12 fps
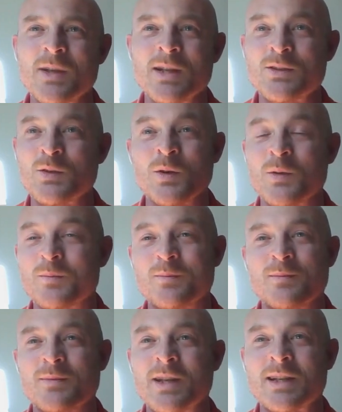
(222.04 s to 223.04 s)
And so
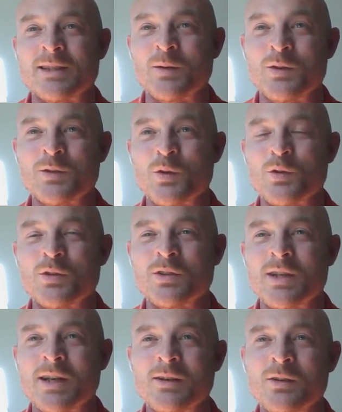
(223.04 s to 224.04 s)
that's how the social
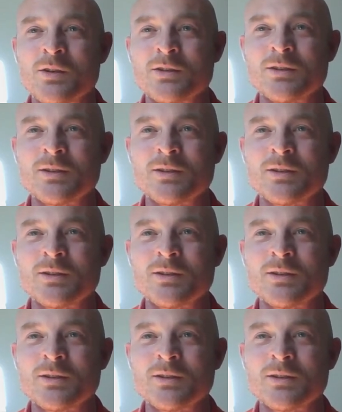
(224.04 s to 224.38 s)
side grows.